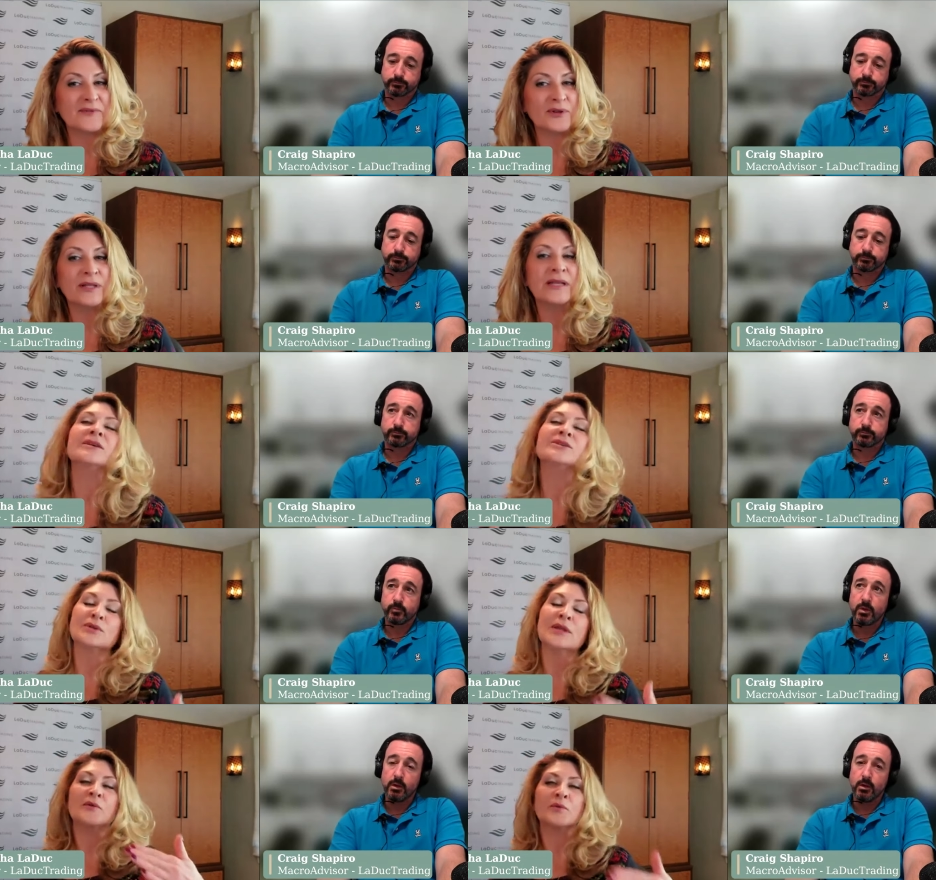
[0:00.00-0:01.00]
Speaker 1: level.
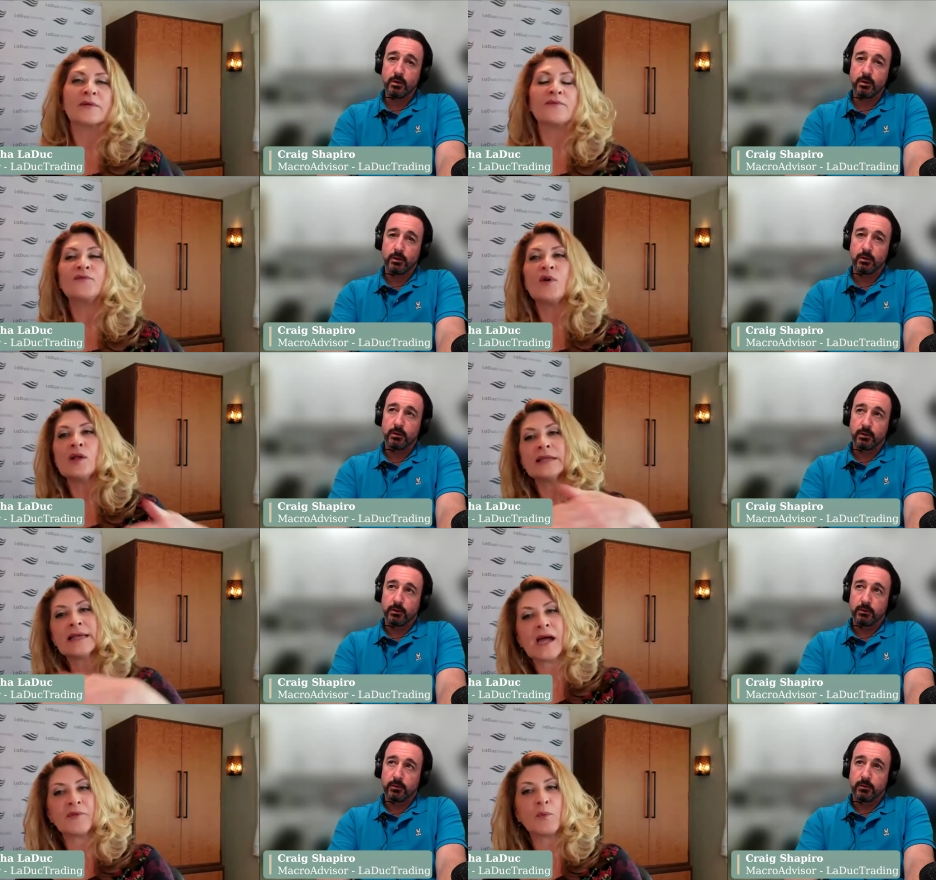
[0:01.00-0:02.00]
So now that we're
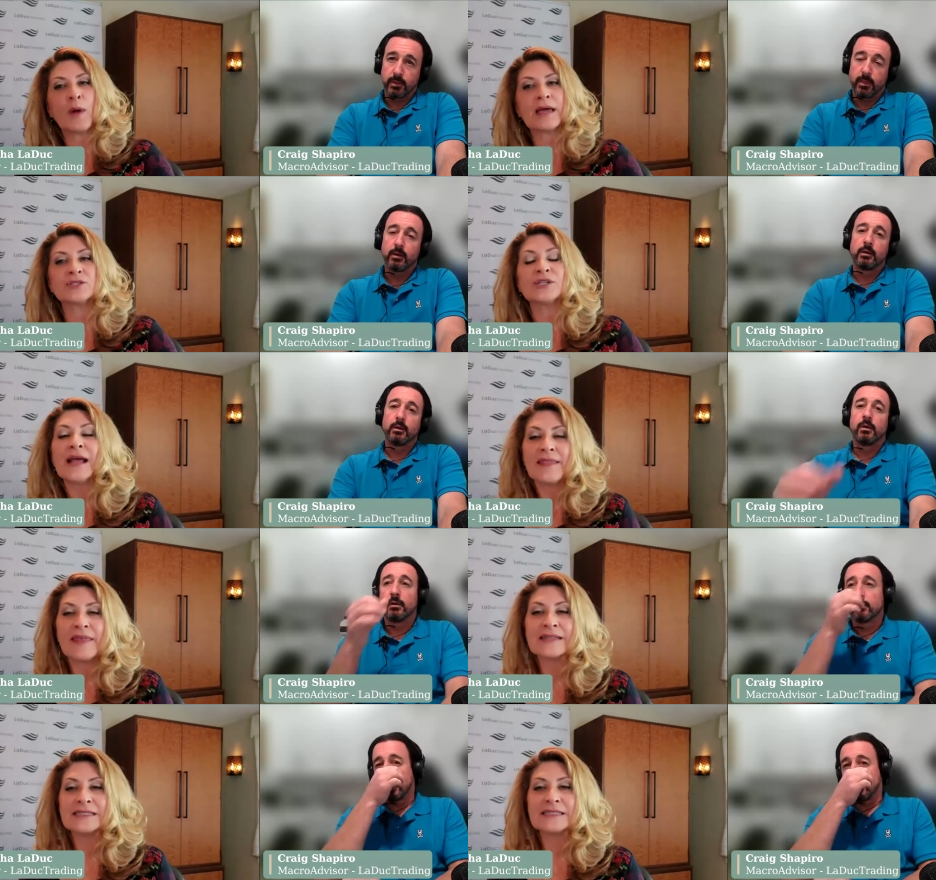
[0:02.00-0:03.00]
falling out of the wedge,
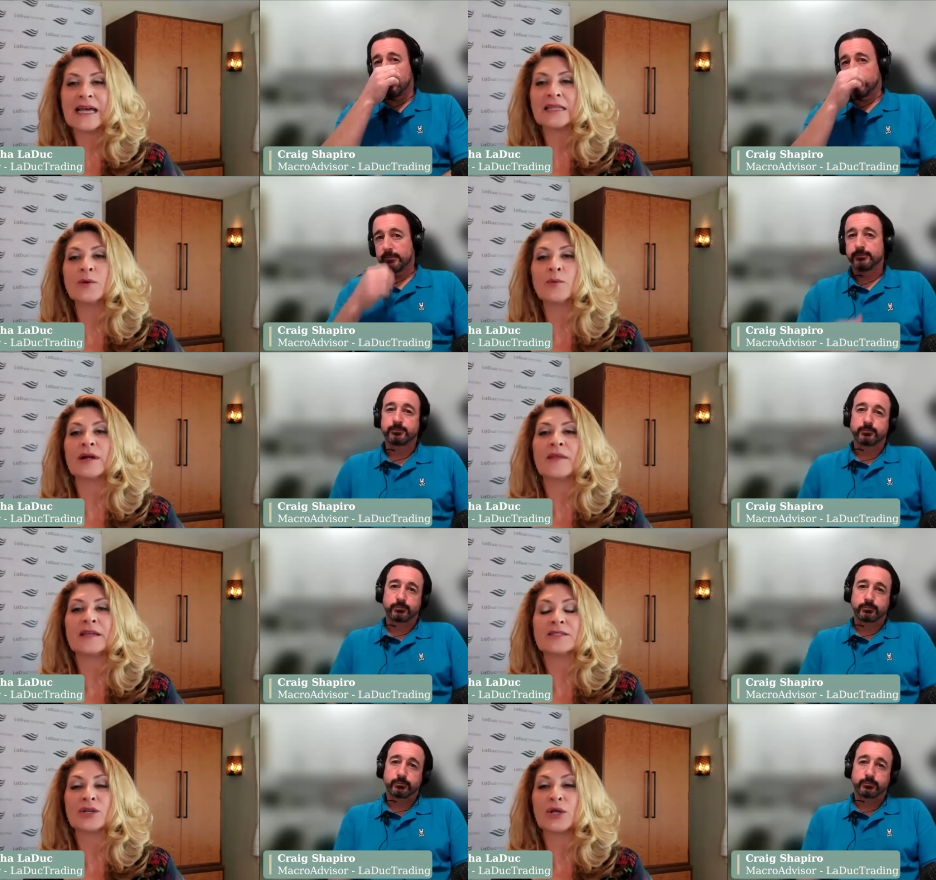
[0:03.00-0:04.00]
that's right. exactly where I
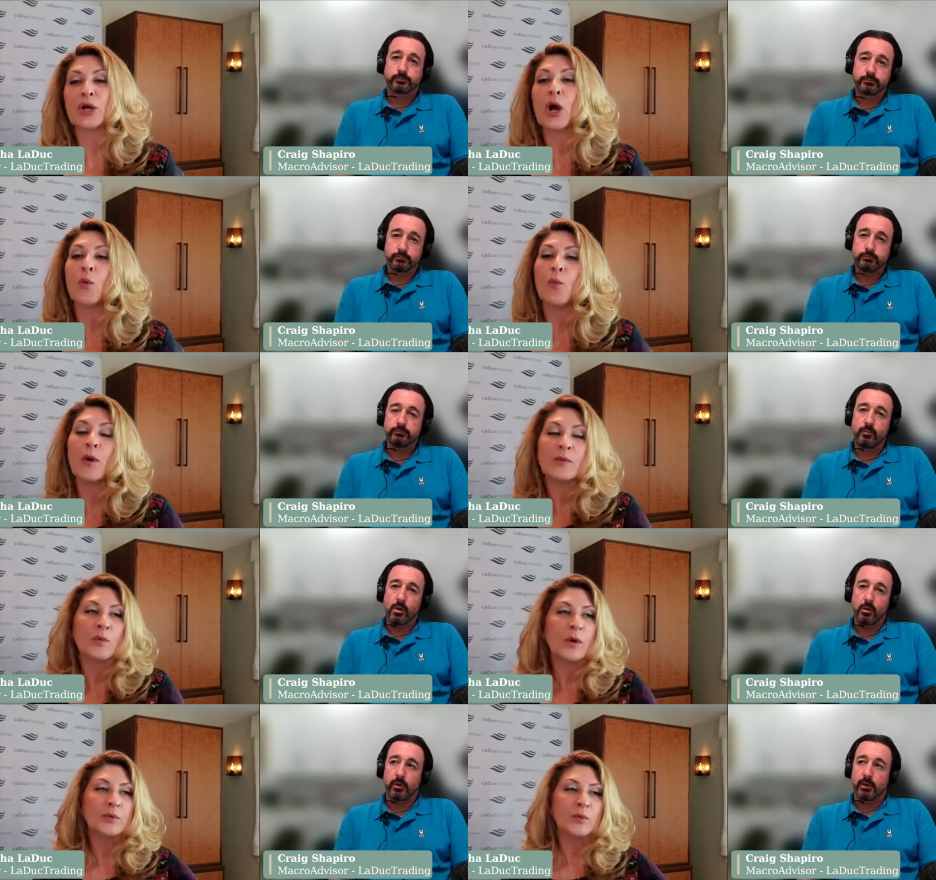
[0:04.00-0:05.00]
think it's going to go.
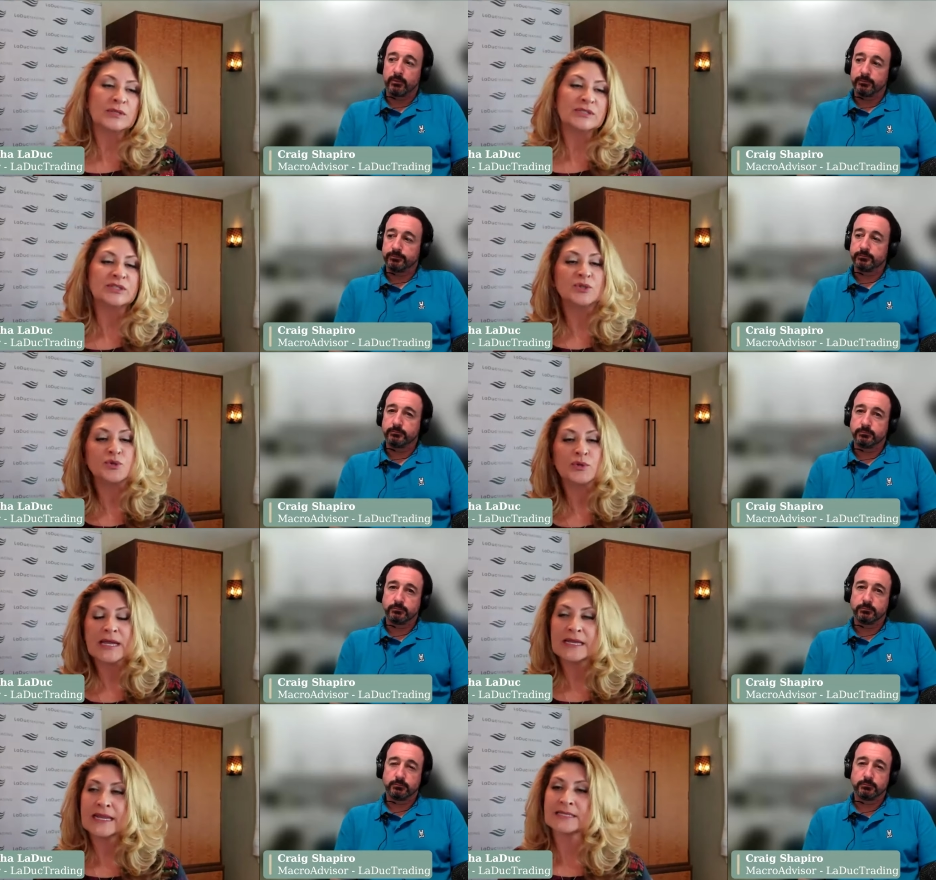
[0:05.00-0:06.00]
What what what's the
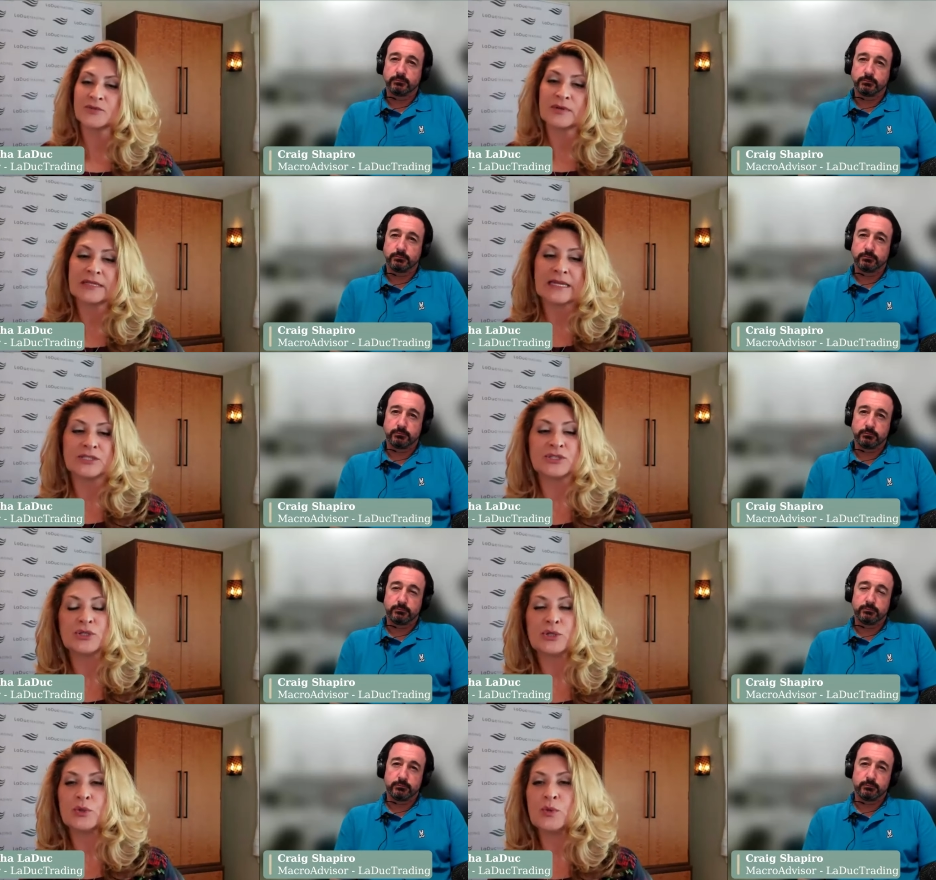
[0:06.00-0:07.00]
trade as it relates
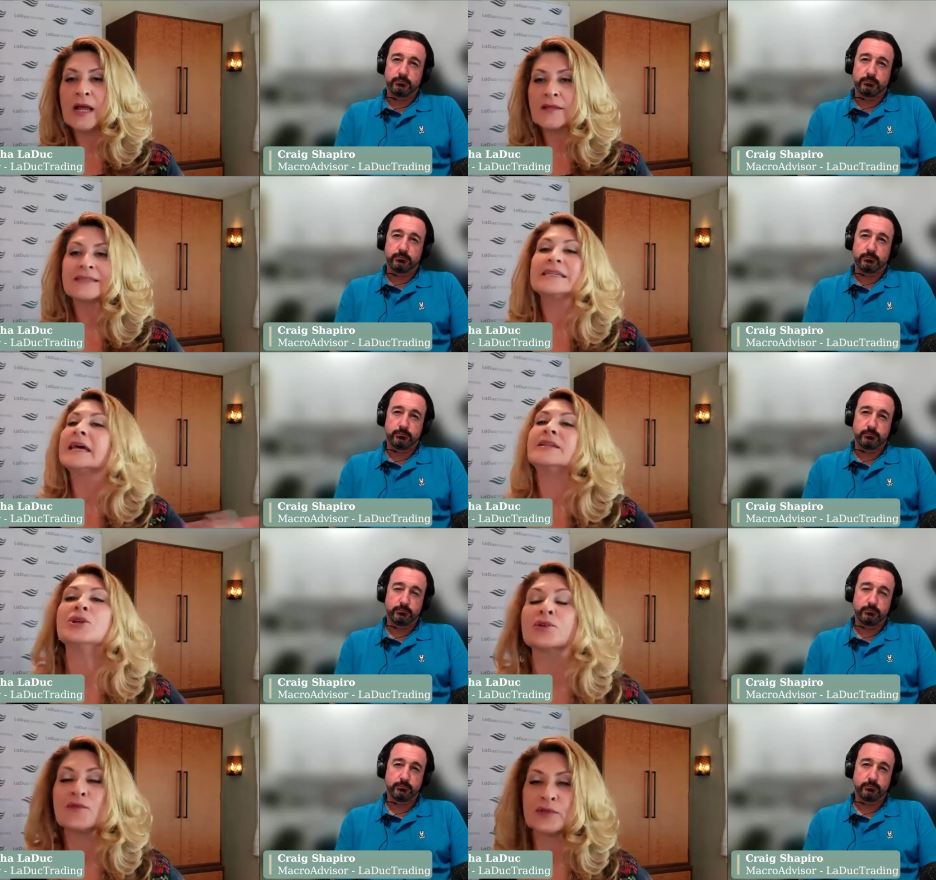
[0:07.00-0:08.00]
to the 10
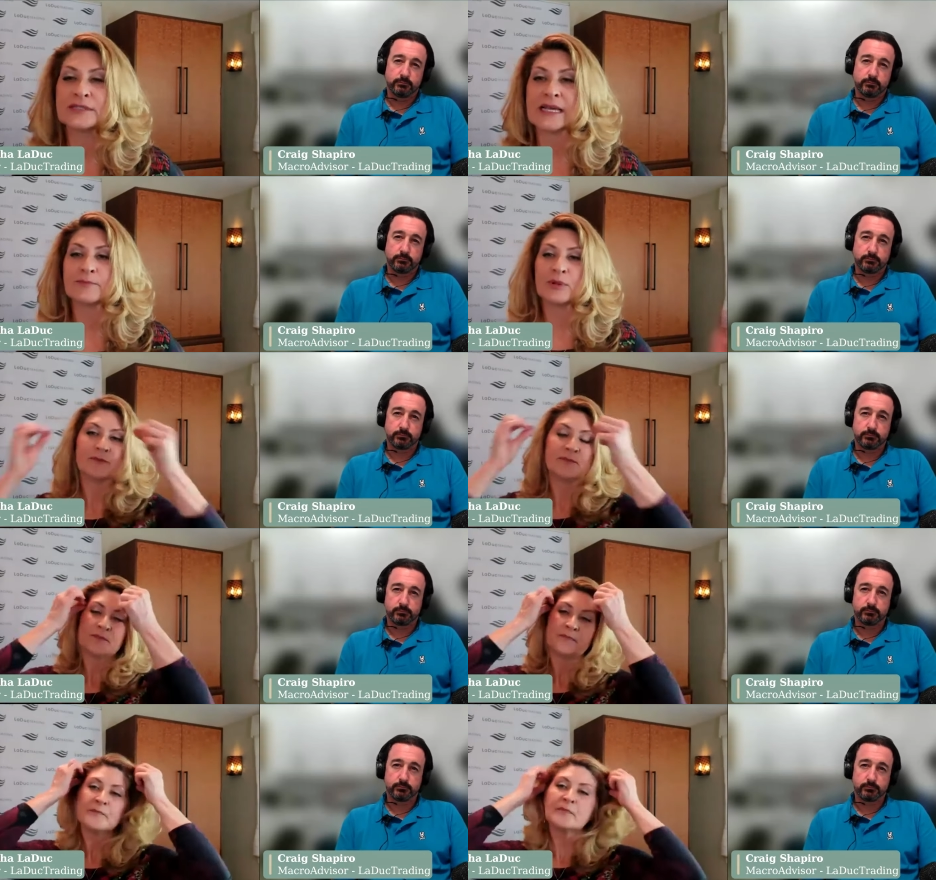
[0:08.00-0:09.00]
year, for example?
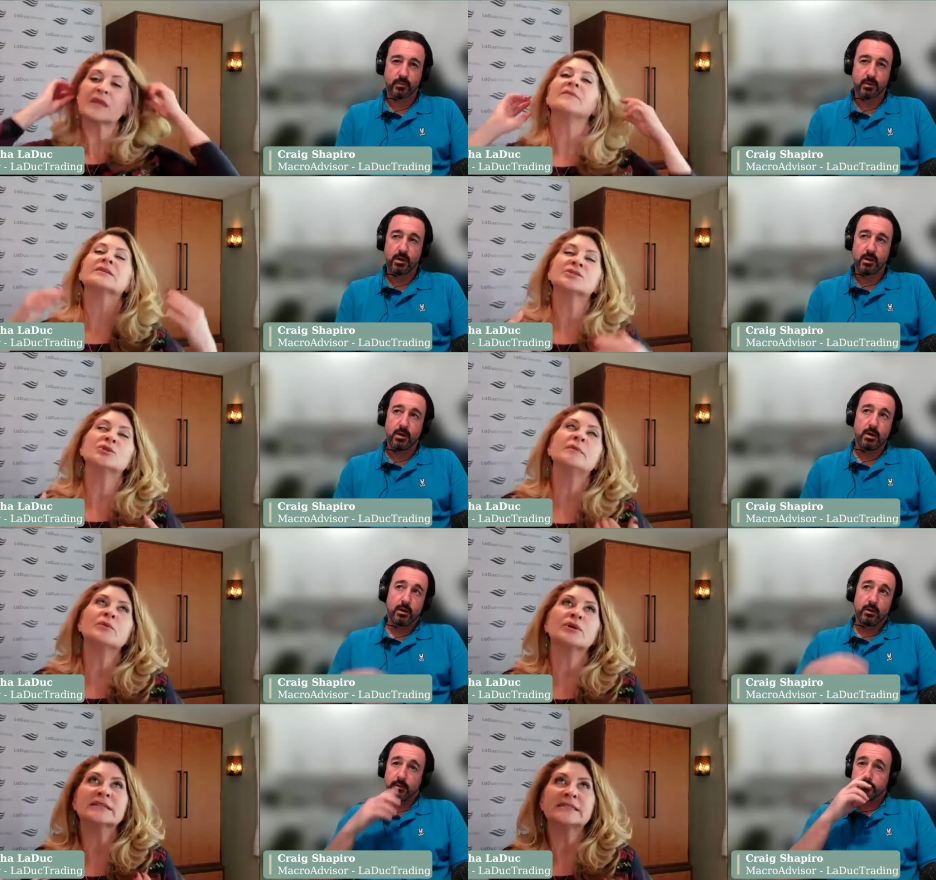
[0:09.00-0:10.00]
it,
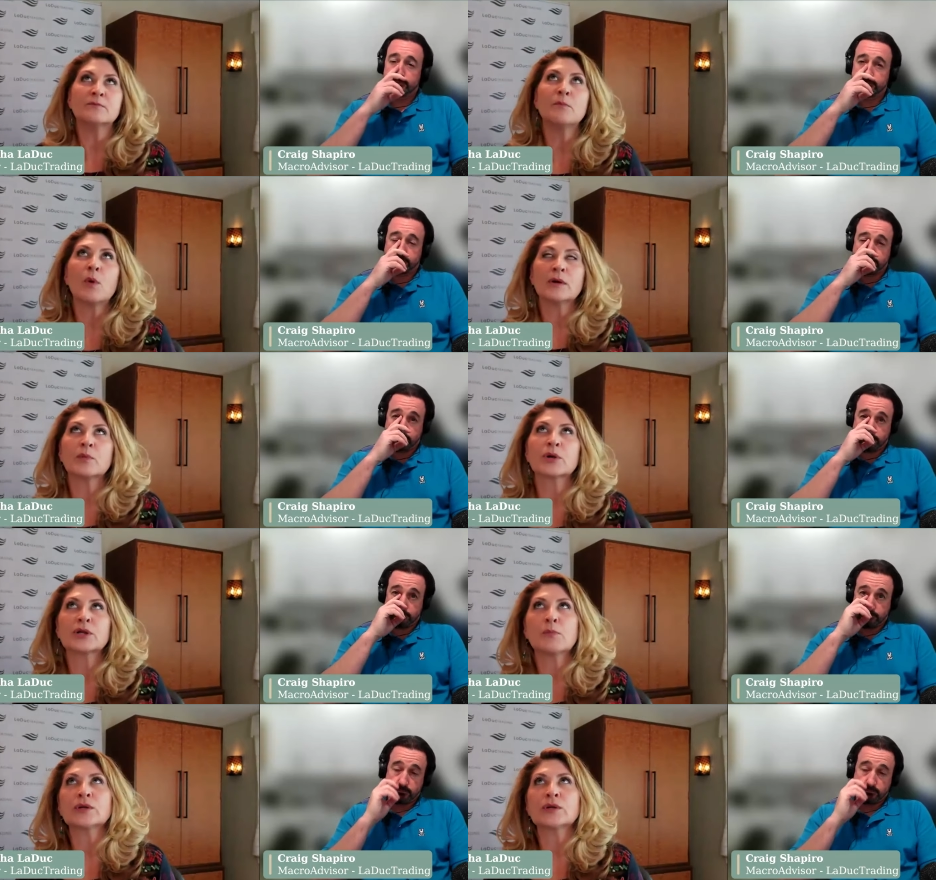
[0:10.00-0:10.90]
assuming we're going to we're going to